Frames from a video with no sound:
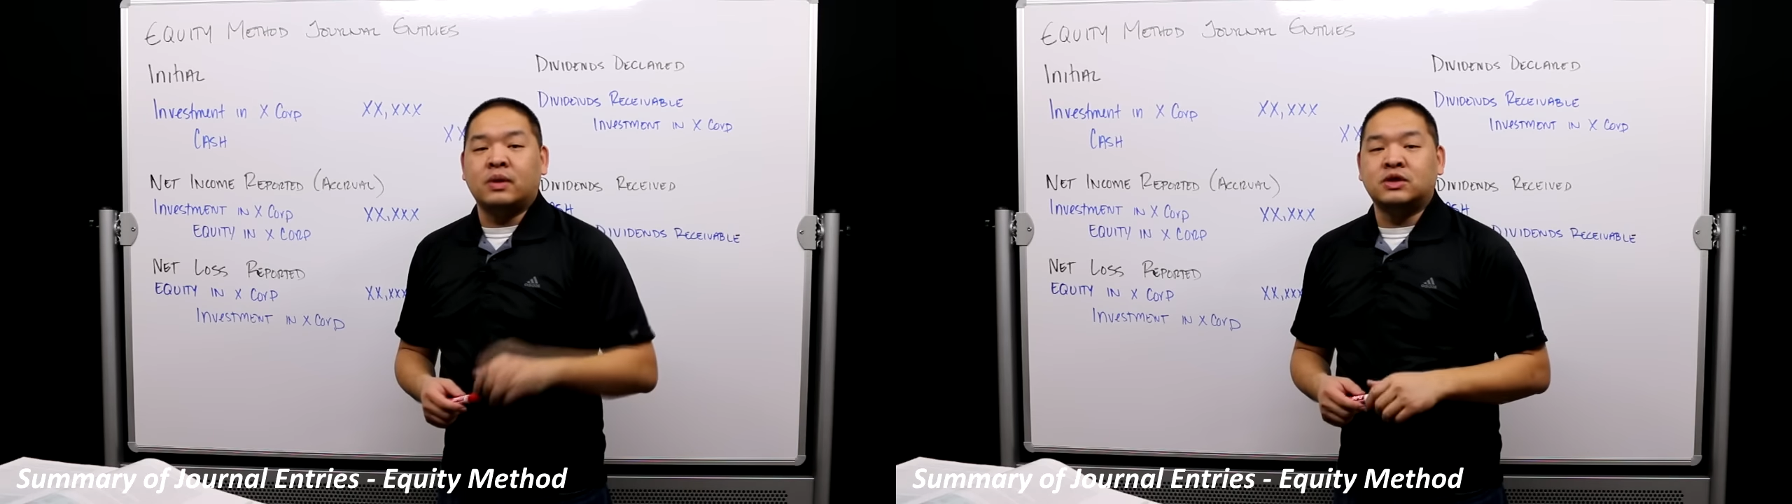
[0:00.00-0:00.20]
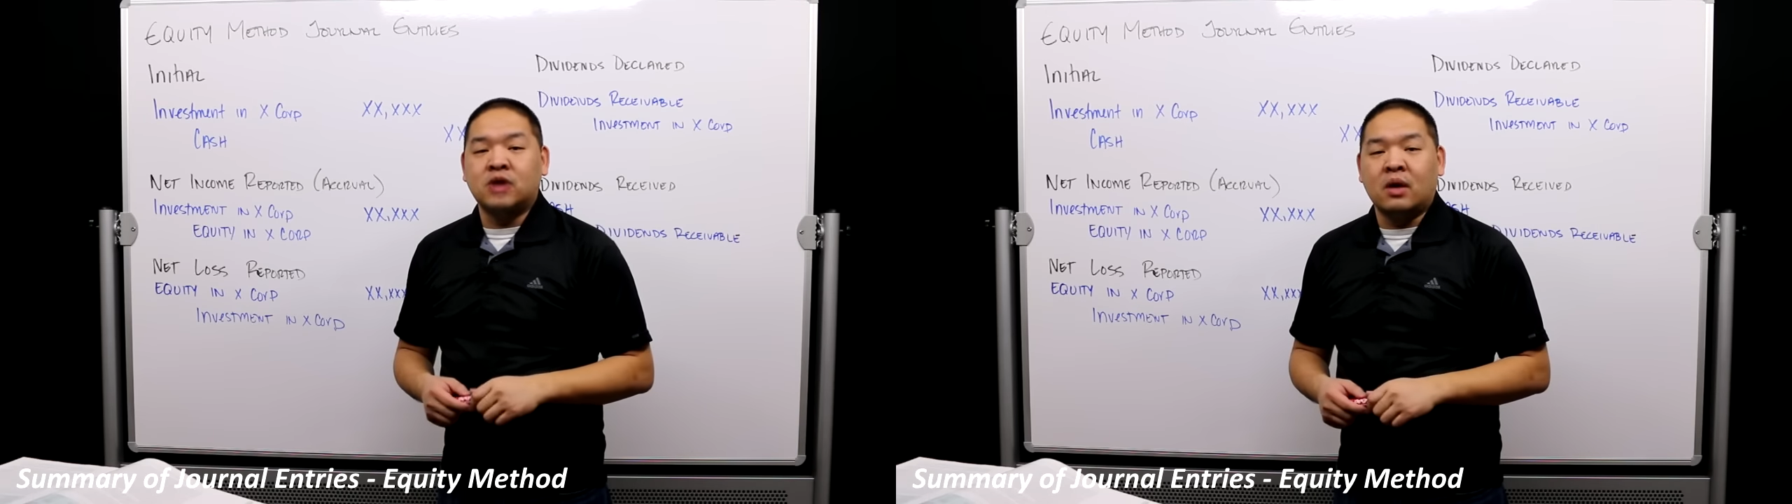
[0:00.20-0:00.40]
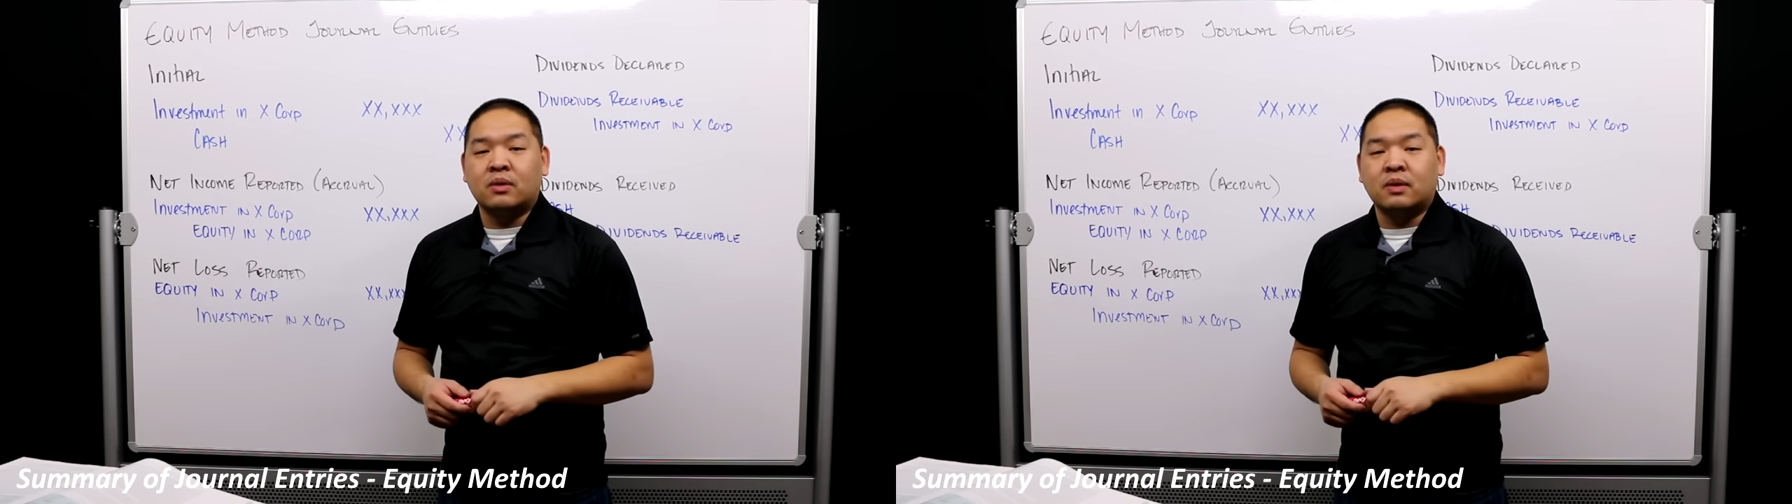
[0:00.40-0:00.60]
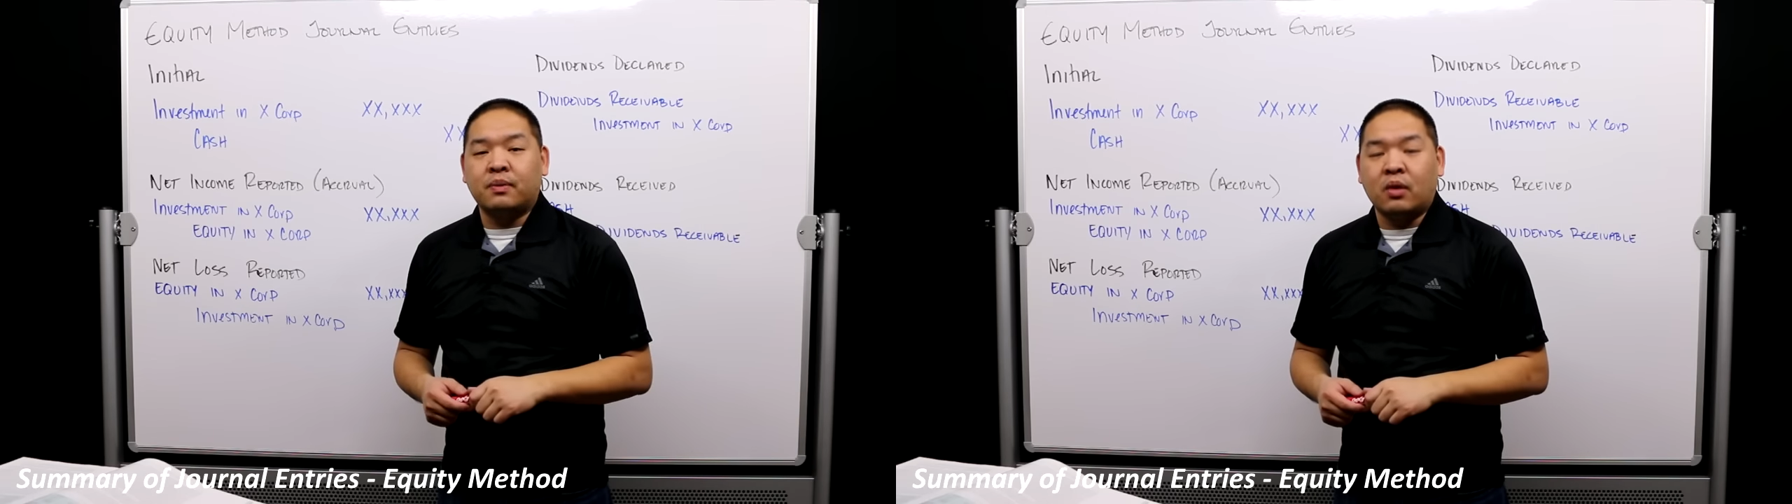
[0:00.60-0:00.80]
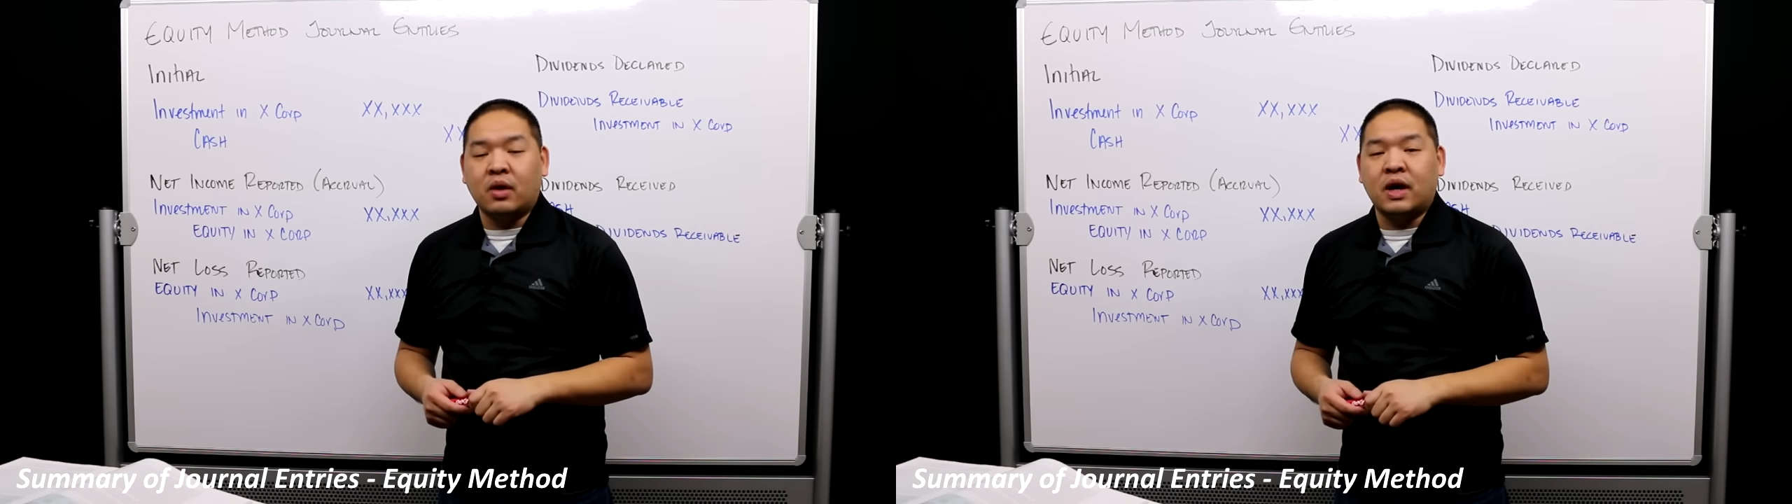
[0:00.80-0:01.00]
We don't
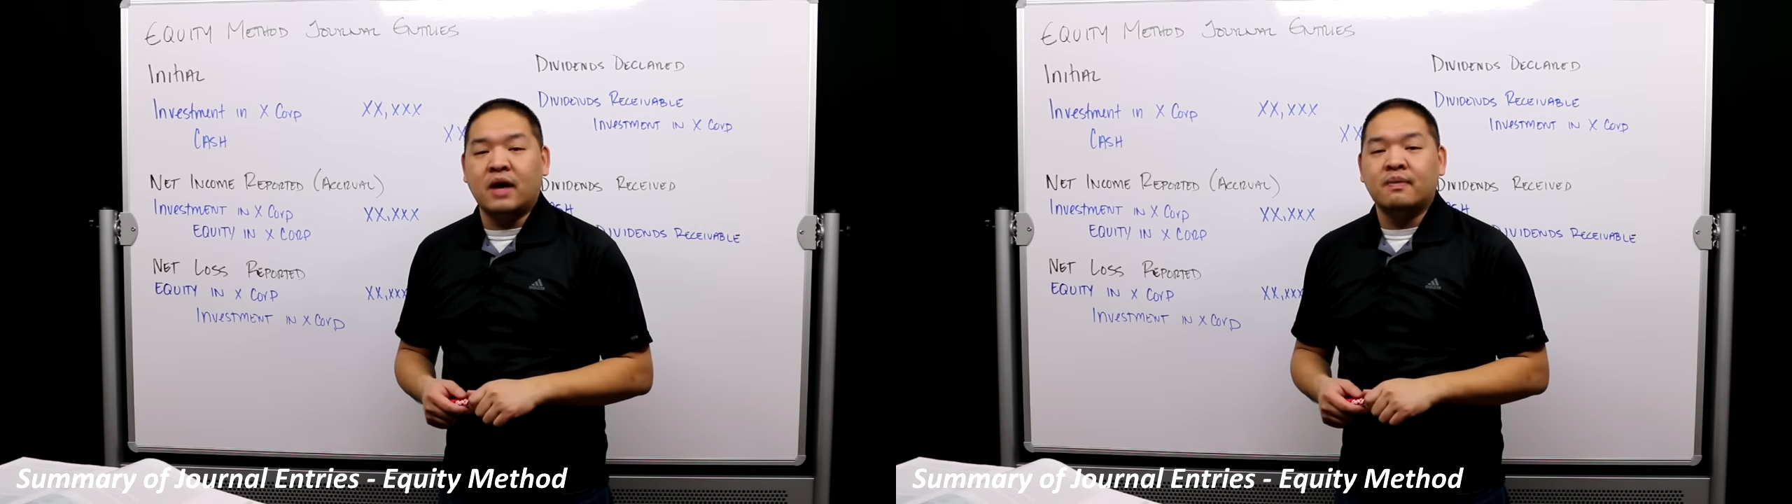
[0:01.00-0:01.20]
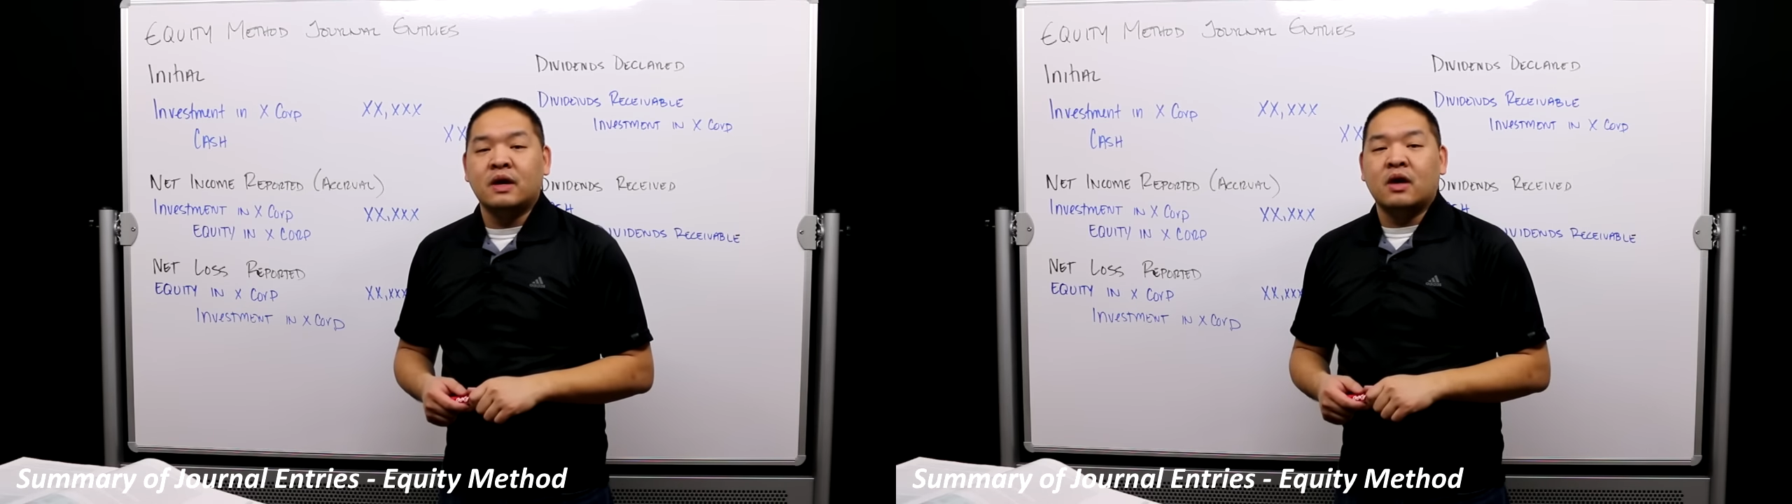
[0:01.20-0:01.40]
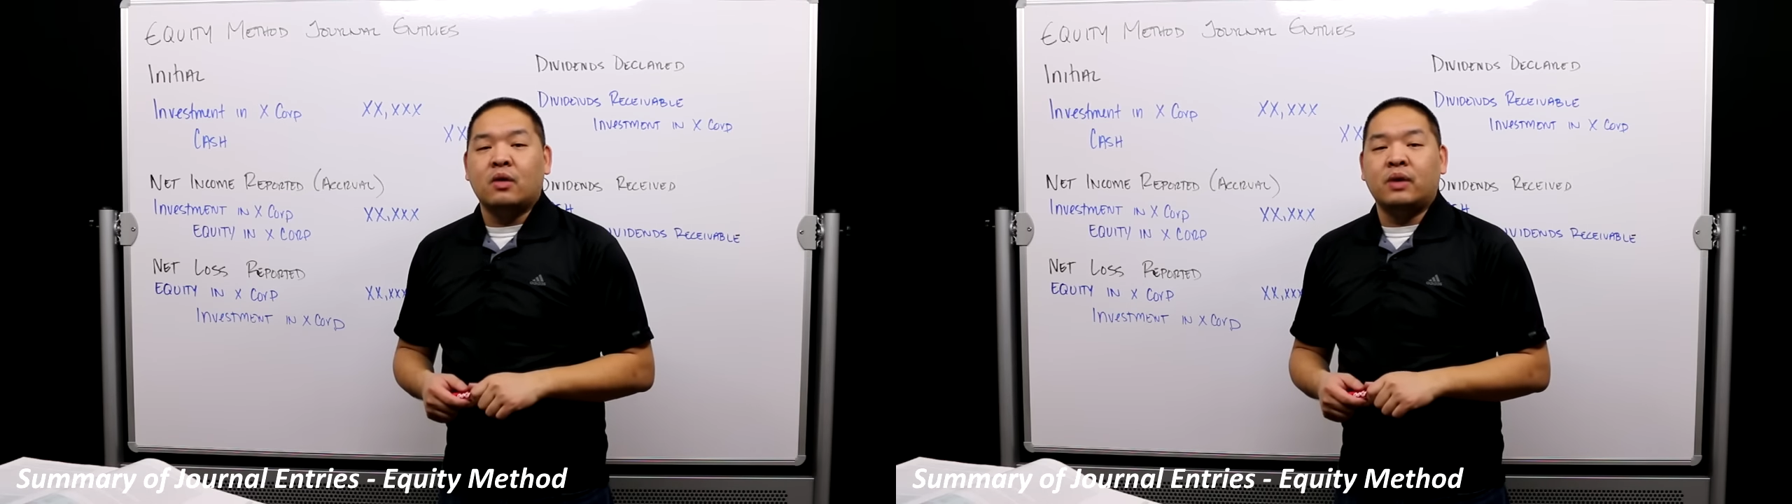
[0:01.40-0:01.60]
report it